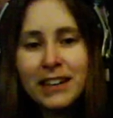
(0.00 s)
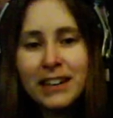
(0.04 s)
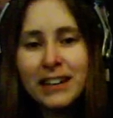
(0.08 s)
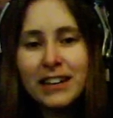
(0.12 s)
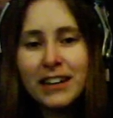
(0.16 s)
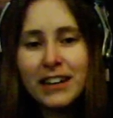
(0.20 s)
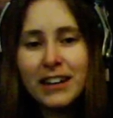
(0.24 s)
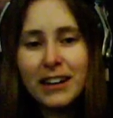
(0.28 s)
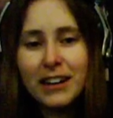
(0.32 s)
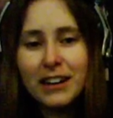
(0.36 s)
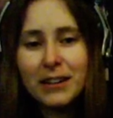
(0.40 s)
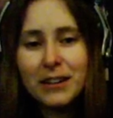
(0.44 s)

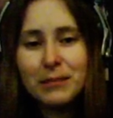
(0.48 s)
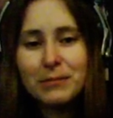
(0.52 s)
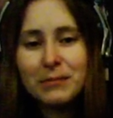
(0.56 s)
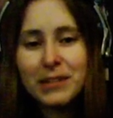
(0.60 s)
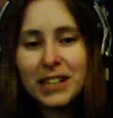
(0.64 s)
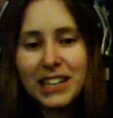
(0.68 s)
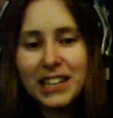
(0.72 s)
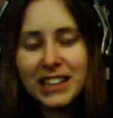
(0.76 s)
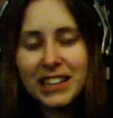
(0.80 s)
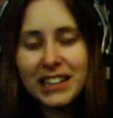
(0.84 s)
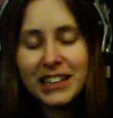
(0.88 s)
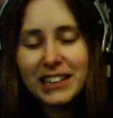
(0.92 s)
Um,
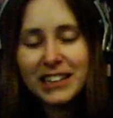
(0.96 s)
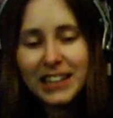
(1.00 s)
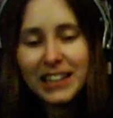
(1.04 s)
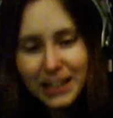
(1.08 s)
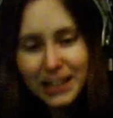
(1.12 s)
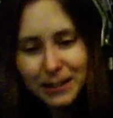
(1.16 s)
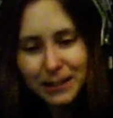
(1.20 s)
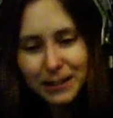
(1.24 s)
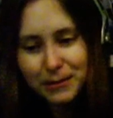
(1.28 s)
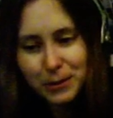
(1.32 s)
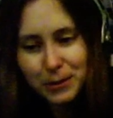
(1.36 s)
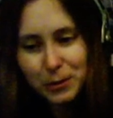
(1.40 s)
click the
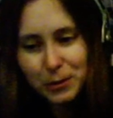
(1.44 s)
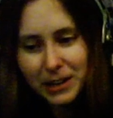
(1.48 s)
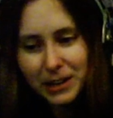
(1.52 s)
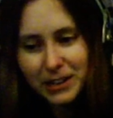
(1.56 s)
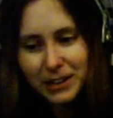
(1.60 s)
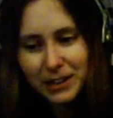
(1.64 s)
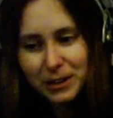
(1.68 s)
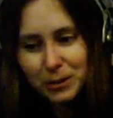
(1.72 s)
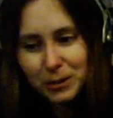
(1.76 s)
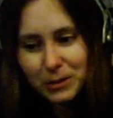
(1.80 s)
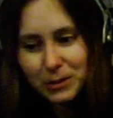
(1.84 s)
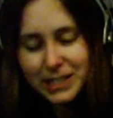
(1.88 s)
link if you want
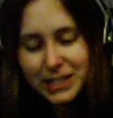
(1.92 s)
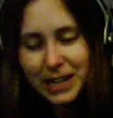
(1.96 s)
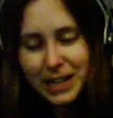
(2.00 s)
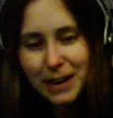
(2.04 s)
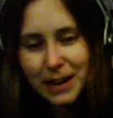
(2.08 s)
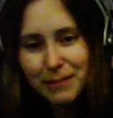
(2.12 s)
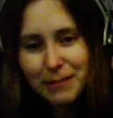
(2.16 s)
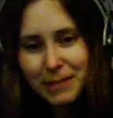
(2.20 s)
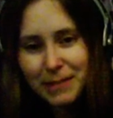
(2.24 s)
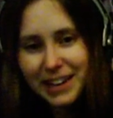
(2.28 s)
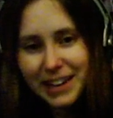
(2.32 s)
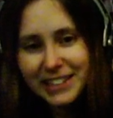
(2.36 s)
to know what
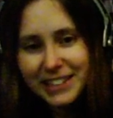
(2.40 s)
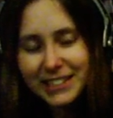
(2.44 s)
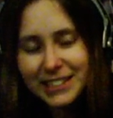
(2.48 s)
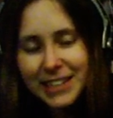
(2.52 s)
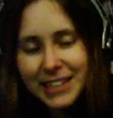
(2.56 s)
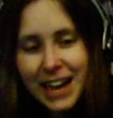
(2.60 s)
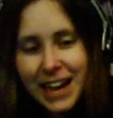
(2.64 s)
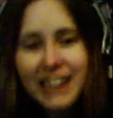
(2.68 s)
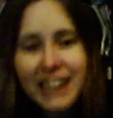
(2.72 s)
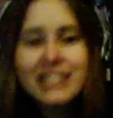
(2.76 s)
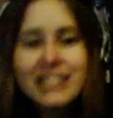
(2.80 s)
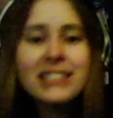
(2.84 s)
time that is
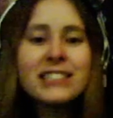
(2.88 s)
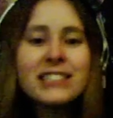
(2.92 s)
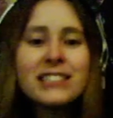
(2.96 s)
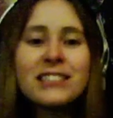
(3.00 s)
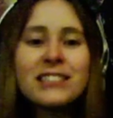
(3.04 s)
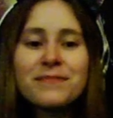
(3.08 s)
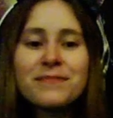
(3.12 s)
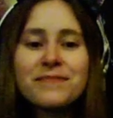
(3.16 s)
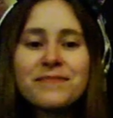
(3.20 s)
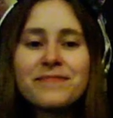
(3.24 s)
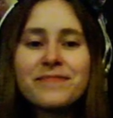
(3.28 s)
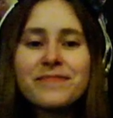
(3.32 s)
at.
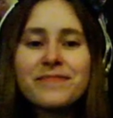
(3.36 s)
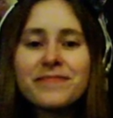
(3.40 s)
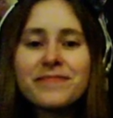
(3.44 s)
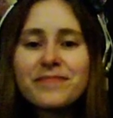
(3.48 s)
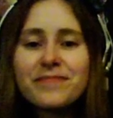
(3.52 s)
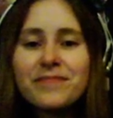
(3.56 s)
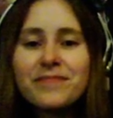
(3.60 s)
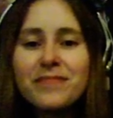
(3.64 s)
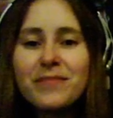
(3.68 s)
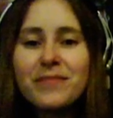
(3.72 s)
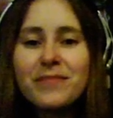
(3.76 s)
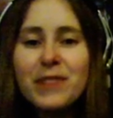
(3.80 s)

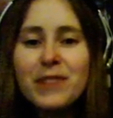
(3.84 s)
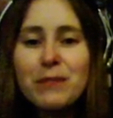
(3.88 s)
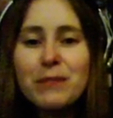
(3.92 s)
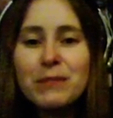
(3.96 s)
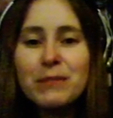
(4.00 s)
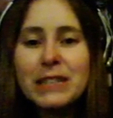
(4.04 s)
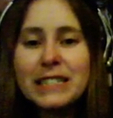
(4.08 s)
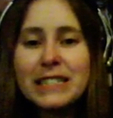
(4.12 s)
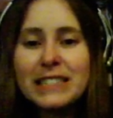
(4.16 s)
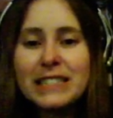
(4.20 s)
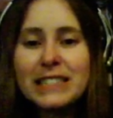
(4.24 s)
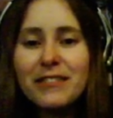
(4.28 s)

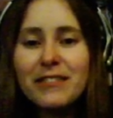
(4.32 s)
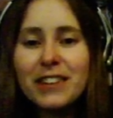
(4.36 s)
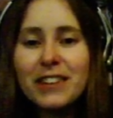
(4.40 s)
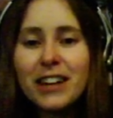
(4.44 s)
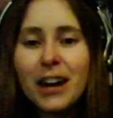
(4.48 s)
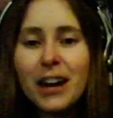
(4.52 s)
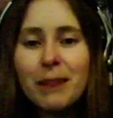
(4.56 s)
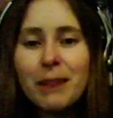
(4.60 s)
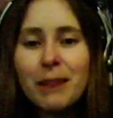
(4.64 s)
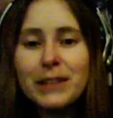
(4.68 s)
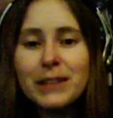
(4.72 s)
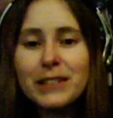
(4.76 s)
Please leave a
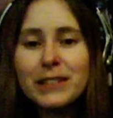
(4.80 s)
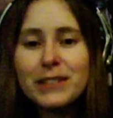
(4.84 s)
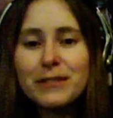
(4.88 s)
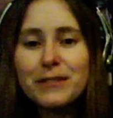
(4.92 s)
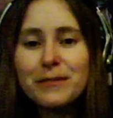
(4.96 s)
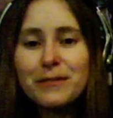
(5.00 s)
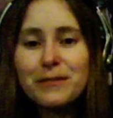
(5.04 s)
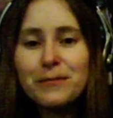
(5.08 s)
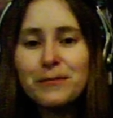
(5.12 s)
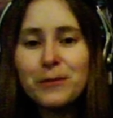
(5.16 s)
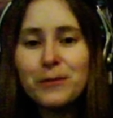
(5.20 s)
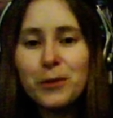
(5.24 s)
comment
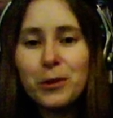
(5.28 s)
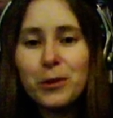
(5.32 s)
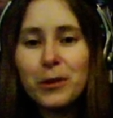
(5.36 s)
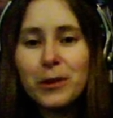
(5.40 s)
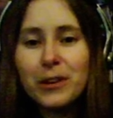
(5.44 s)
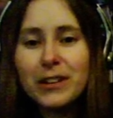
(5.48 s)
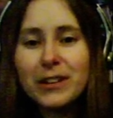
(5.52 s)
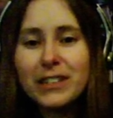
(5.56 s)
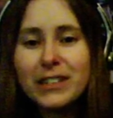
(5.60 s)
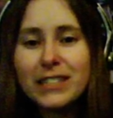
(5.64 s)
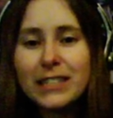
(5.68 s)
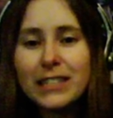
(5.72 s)

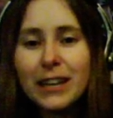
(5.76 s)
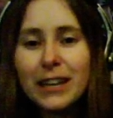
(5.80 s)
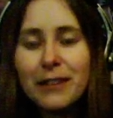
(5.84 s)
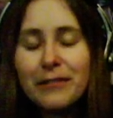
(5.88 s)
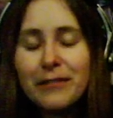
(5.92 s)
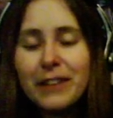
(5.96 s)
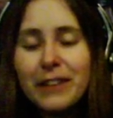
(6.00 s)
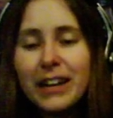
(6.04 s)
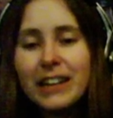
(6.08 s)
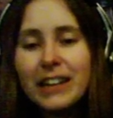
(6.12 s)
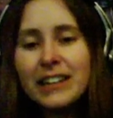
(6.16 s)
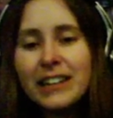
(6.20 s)
for
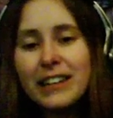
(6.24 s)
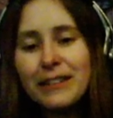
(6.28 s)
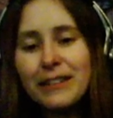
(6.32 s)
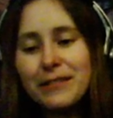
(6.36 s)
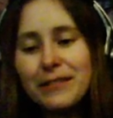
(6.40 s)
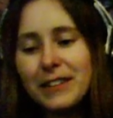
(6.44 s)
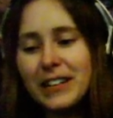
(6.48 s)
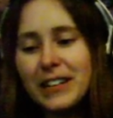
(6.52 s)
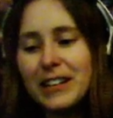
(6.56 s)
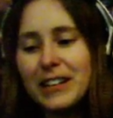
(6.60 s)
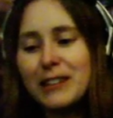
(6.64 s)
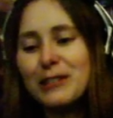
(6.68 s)
Snelfret.
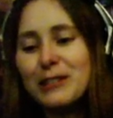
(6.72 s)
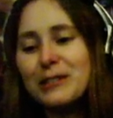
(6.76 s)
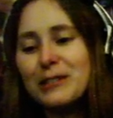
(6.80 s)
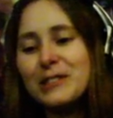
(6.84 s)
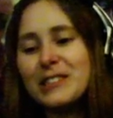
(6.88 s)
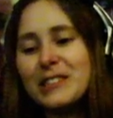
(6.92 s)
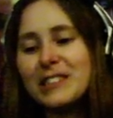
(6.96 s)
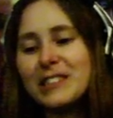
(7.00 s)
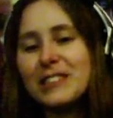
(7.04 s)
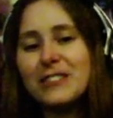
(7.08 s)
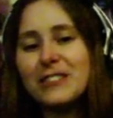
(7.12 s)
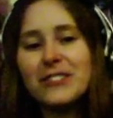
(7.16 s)
If it
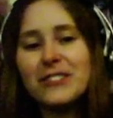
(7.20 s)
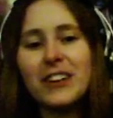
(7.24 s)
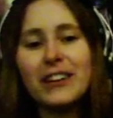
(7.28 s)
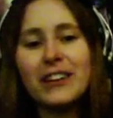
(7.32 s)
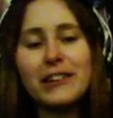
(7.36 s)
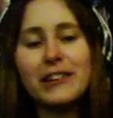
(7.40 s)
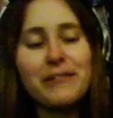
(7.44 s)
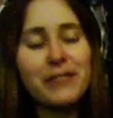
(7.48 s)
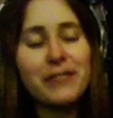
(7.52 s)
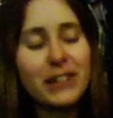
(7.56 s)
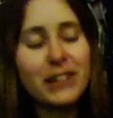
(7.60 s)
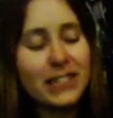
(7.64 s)
includes
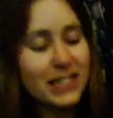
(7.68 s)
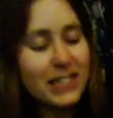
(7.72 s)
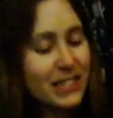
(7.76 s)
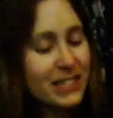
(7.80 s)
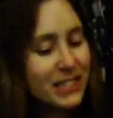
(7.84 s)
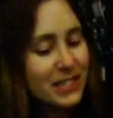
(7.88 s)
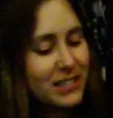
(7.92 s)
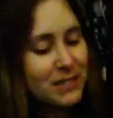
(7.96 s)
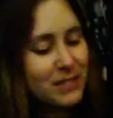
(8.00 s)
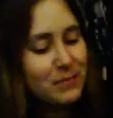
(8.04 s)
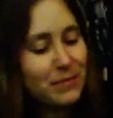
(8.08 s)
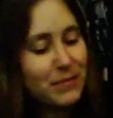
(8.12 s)
constructive
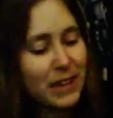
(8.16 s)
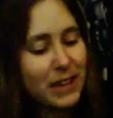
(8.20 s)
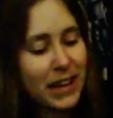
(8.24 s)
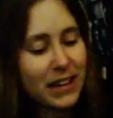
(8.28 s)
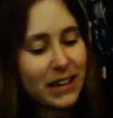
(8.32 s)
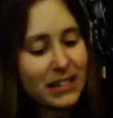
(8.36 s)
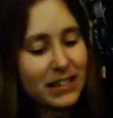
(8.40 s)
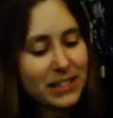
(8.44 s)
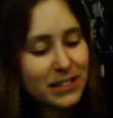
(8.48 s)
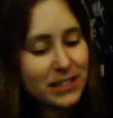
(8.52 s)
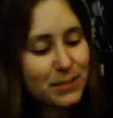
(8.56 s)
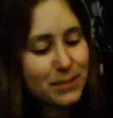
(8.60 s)
criticism,
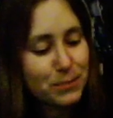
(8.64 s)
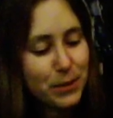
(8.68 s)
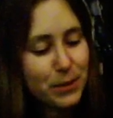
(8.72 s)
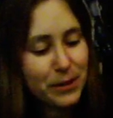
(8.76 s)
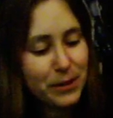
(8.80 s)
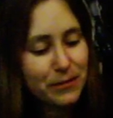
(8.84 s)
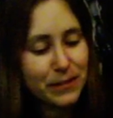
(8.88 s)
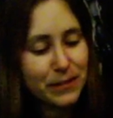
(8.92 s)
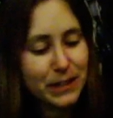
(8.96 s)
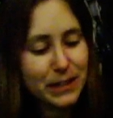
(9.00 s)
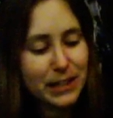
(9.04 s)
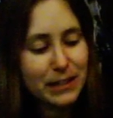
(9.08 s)
that is
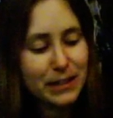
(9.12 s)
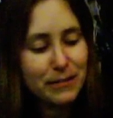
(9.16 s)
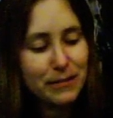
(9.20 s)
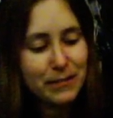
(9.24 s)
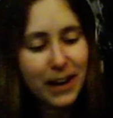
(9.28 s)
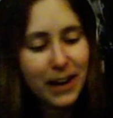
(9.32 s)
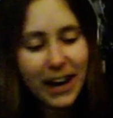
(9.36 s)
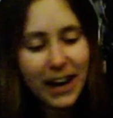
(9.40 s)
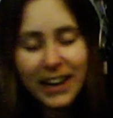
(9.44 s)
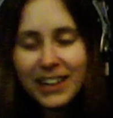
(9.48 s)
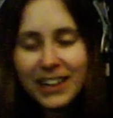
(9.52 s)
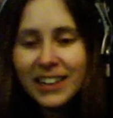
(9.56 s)
perfectly
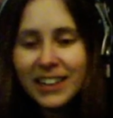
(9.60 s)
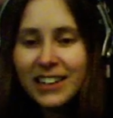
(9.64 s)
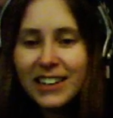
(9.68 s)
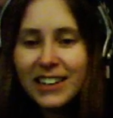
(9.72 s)
fine